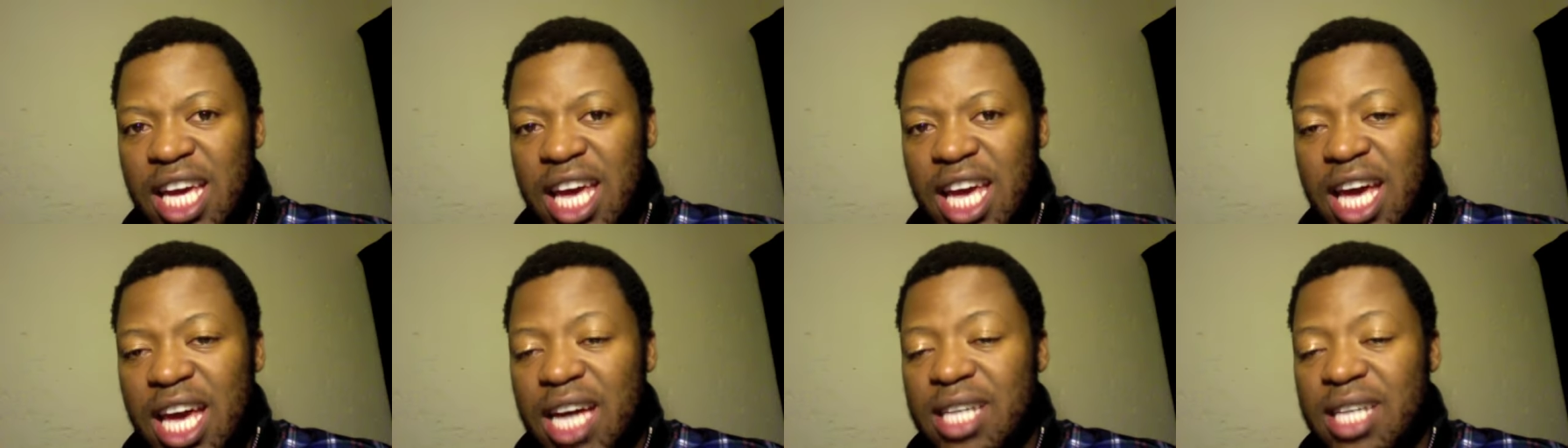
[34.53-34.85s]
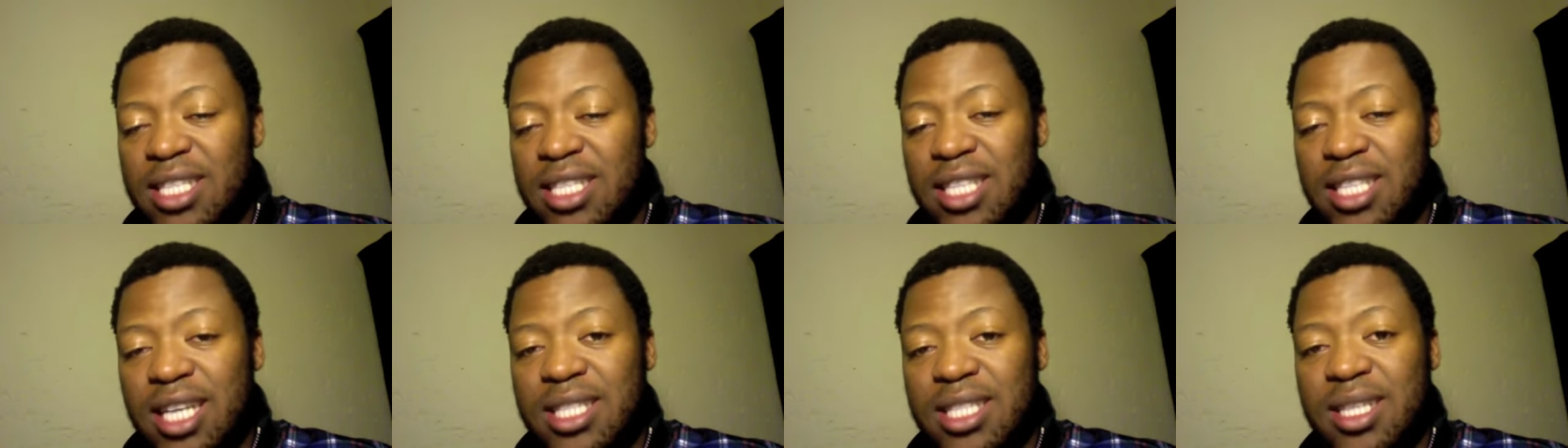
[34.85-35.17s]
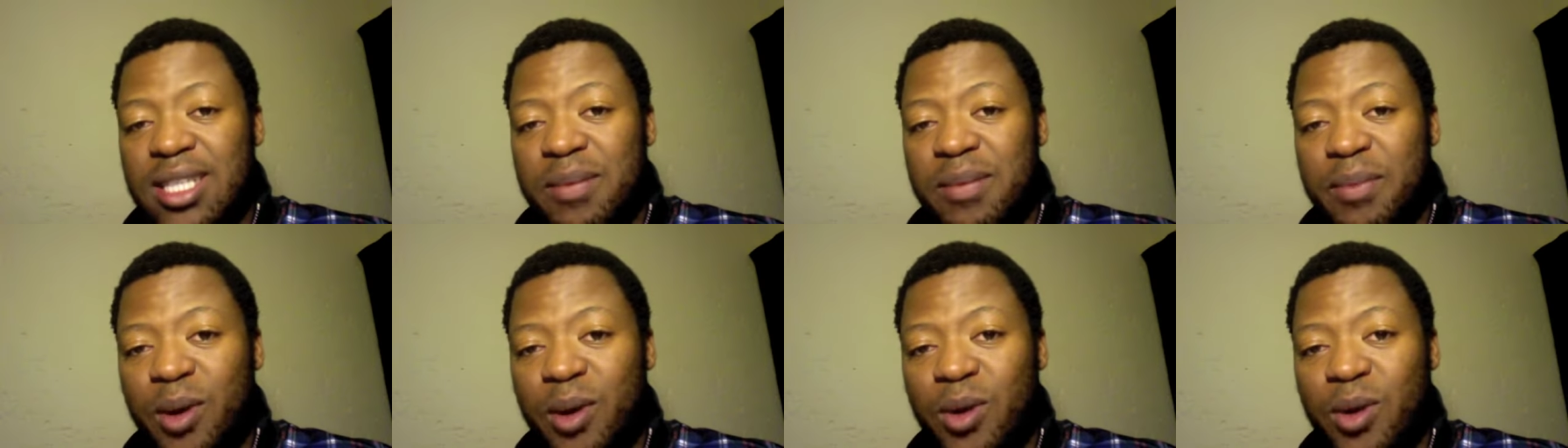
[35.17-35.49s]
as I
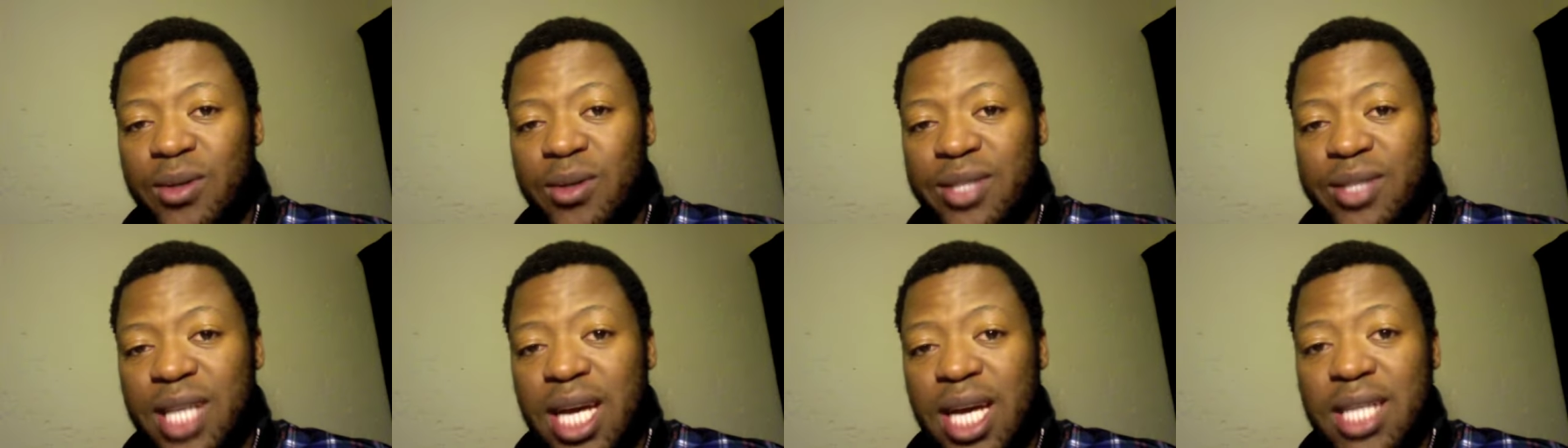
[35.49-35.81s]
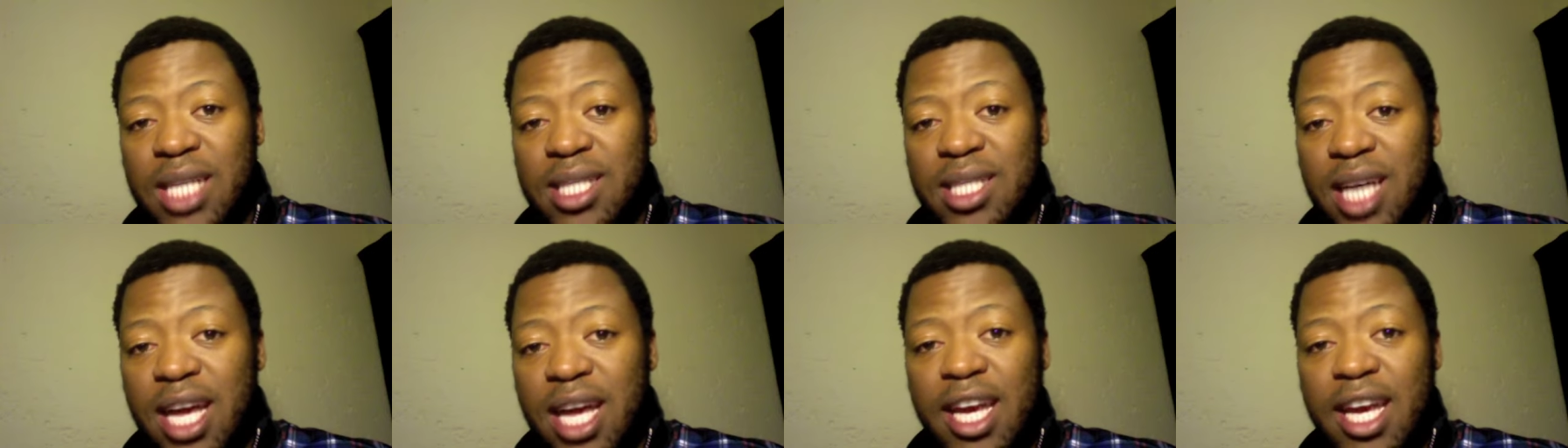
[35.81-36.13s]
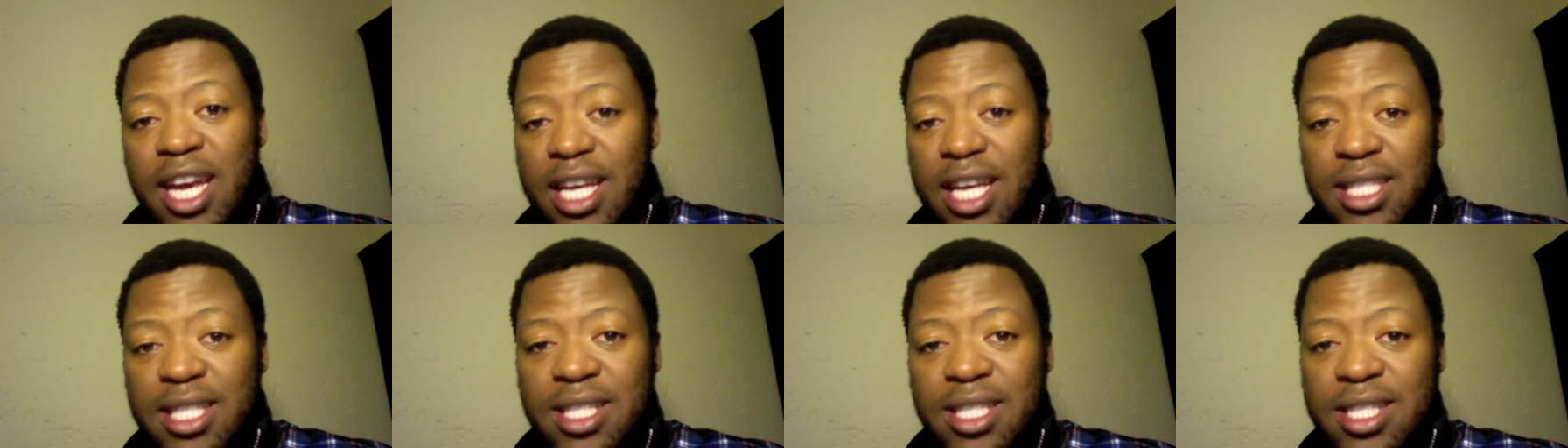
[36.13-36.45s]
suppose as
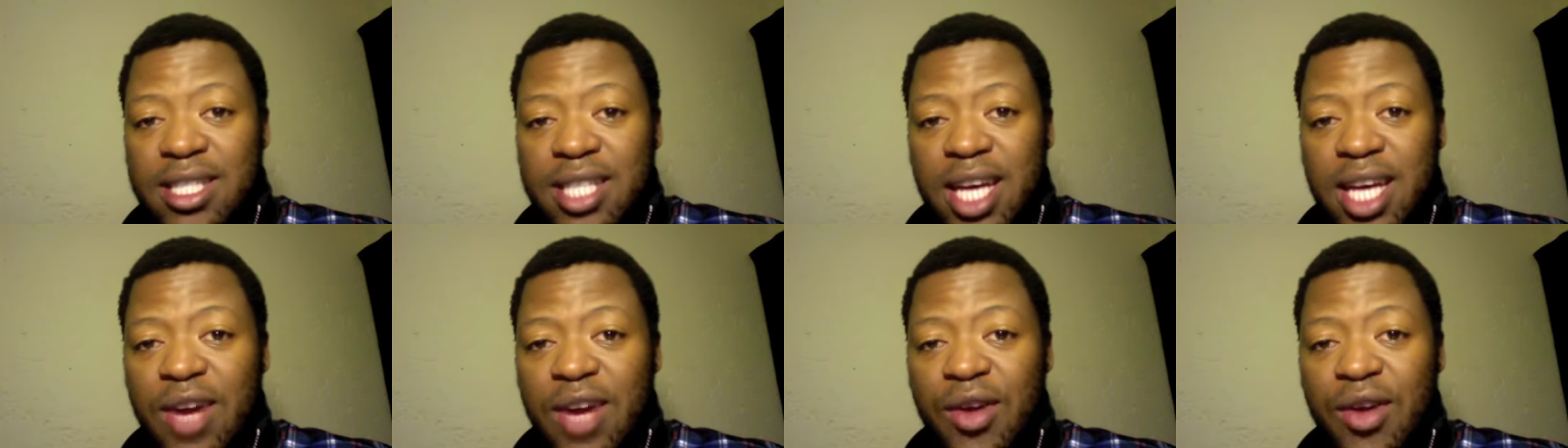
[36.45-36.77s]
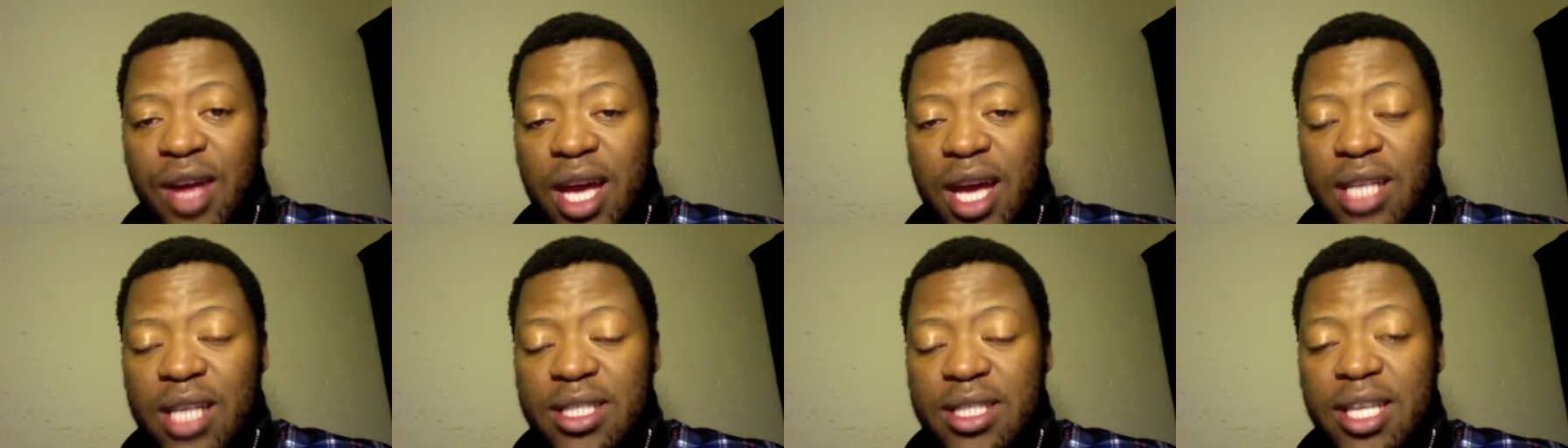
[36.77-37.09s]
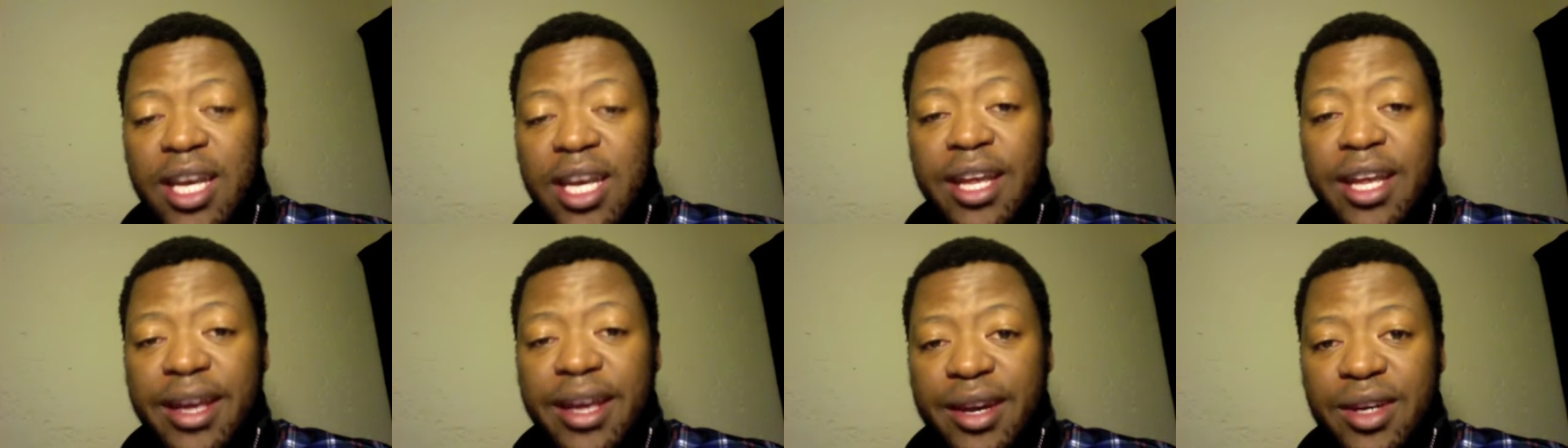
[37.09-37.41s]
unnecessary as
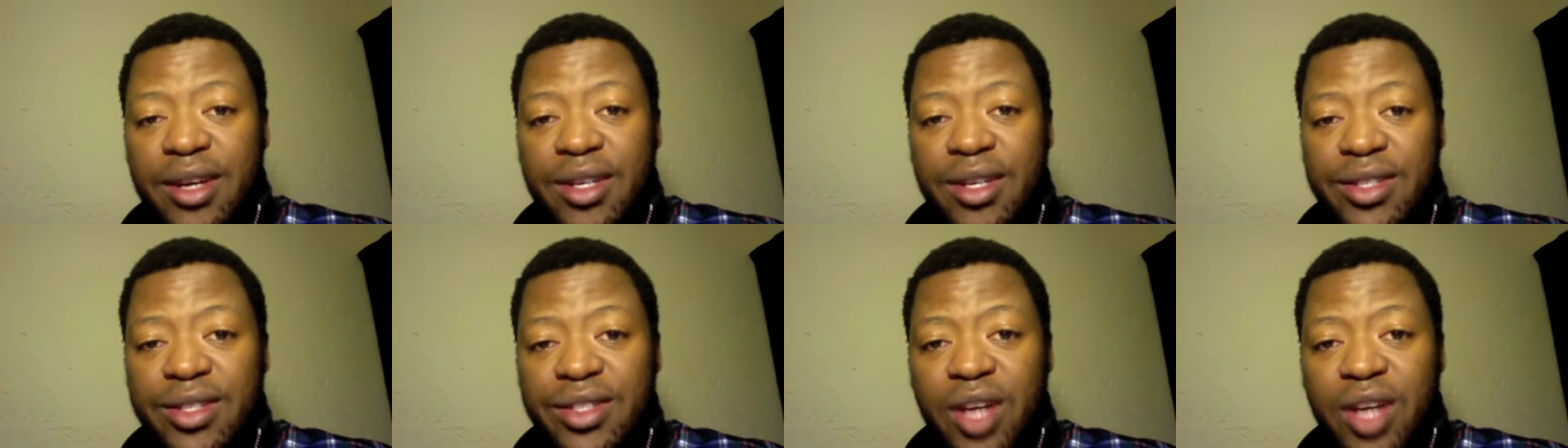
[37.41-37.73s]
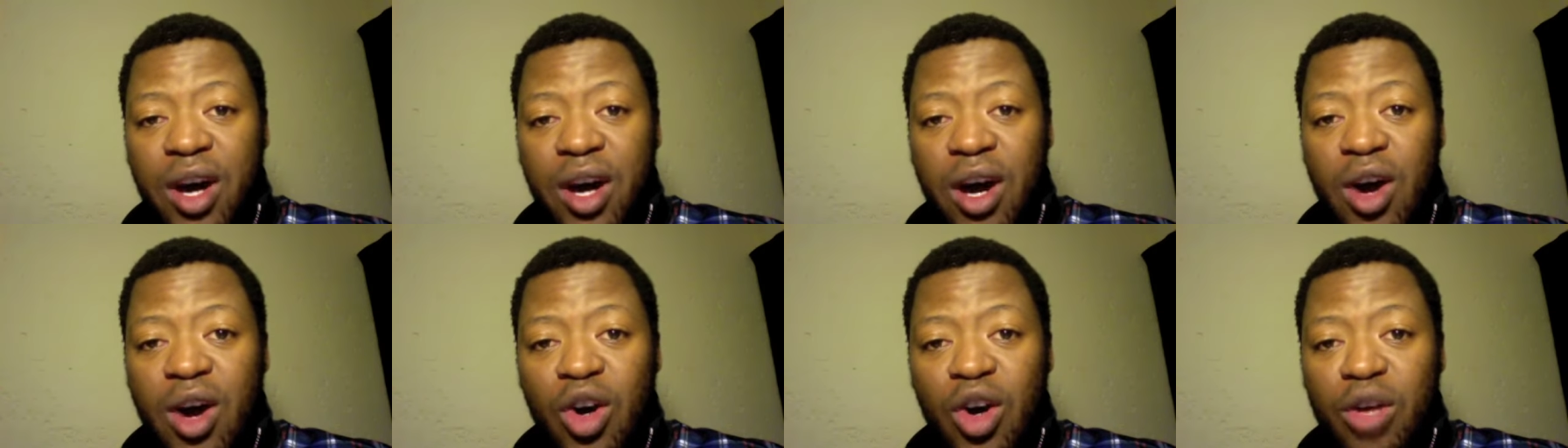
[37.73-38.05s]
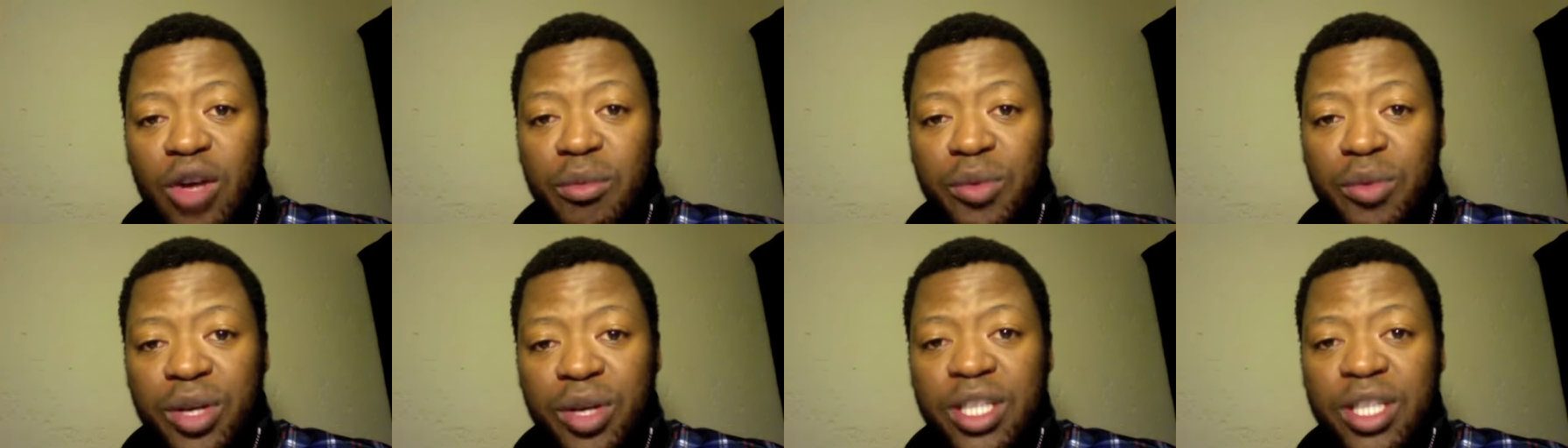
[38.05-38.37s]
knickers are
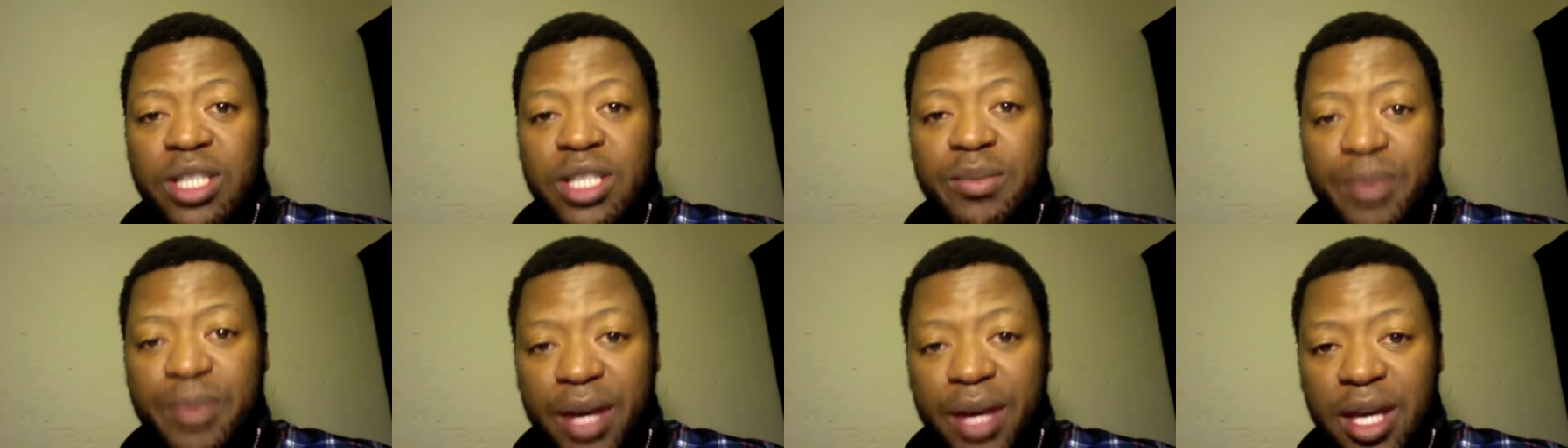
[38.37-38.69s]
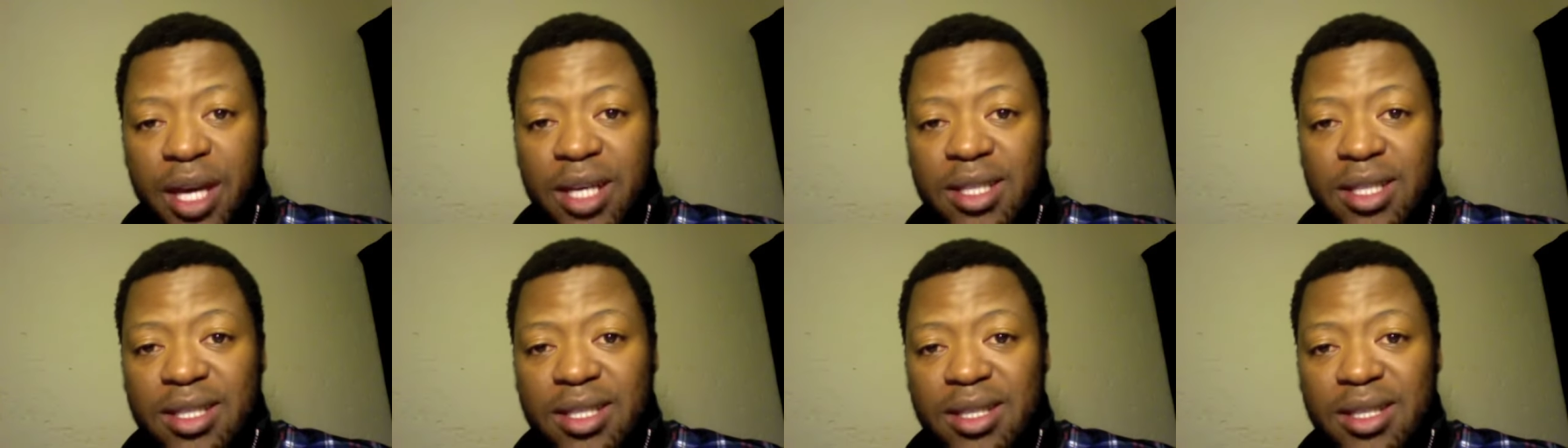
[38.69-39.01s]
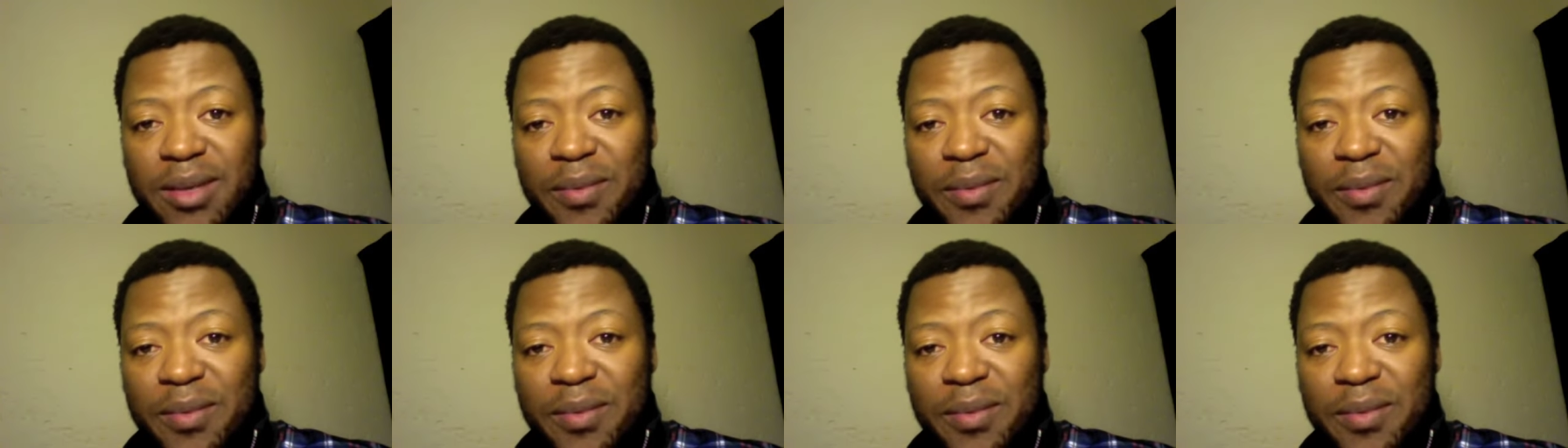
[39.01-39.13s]
on Britney Spears.